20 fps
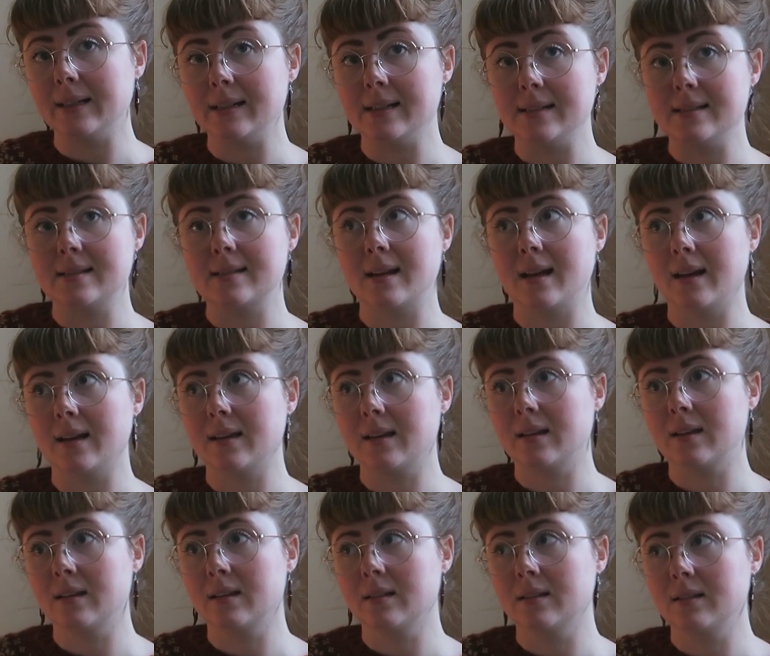is like
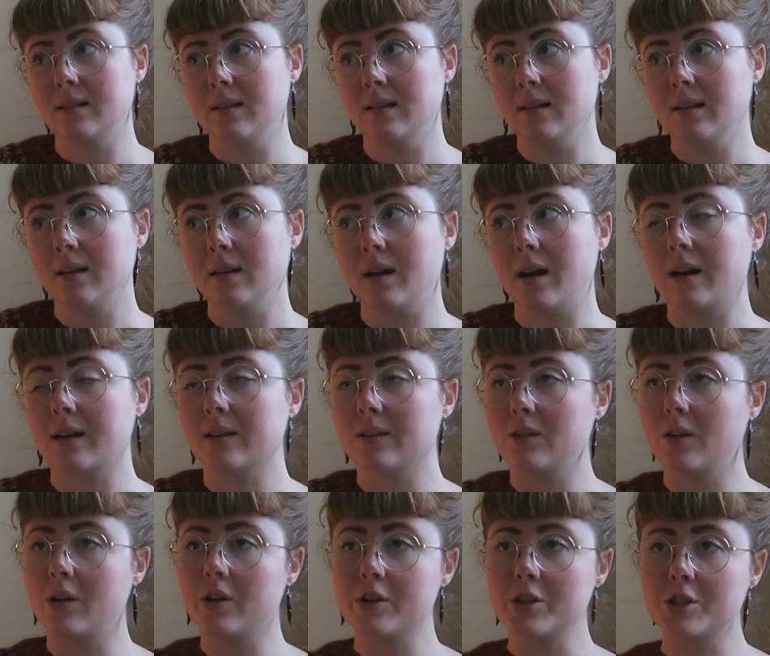
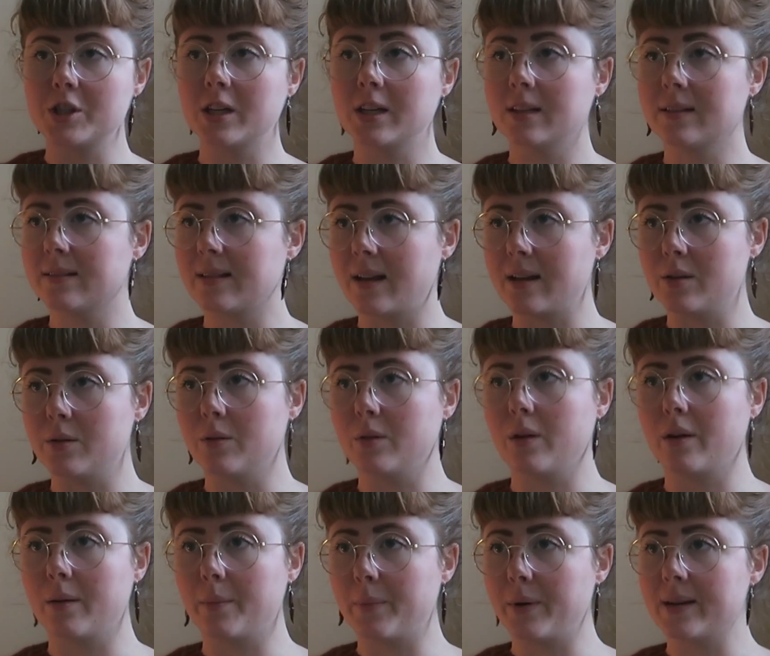acknowledging that you
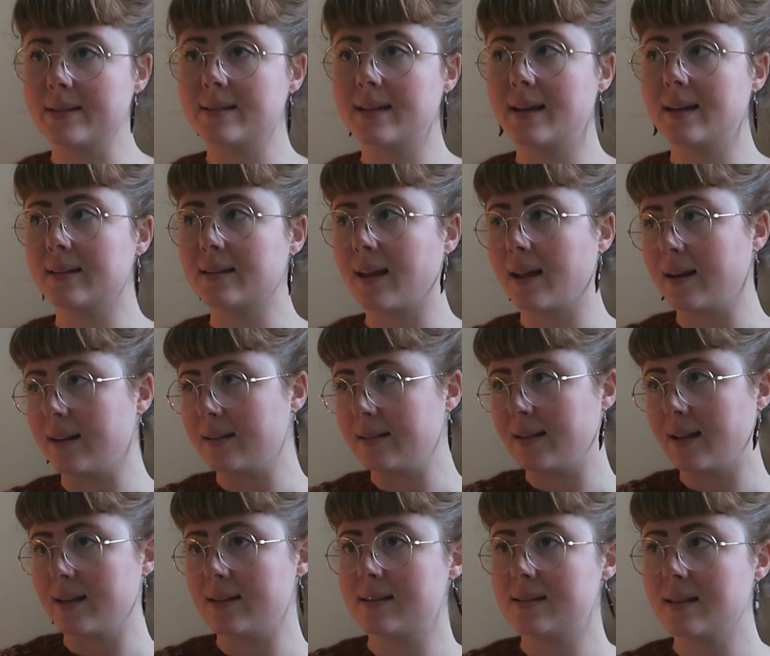got a present
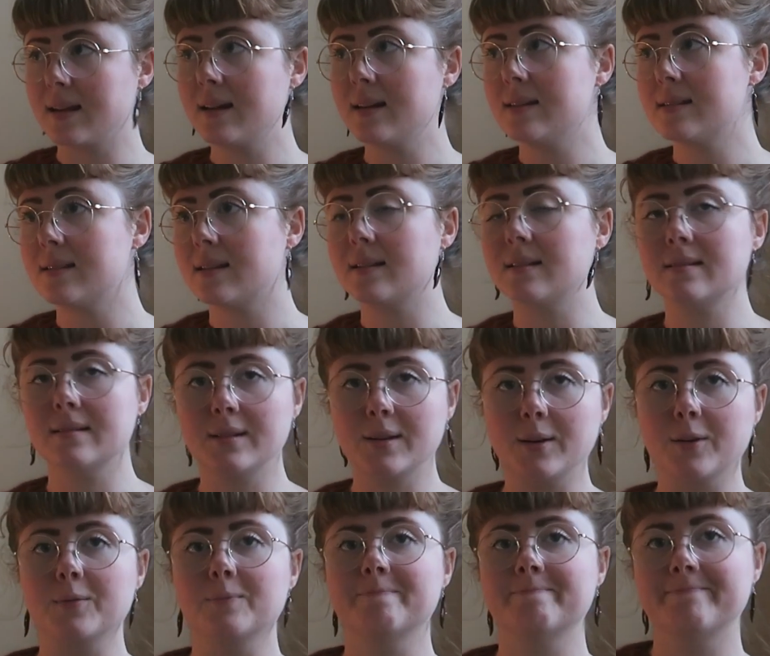and that it's nice, and you know,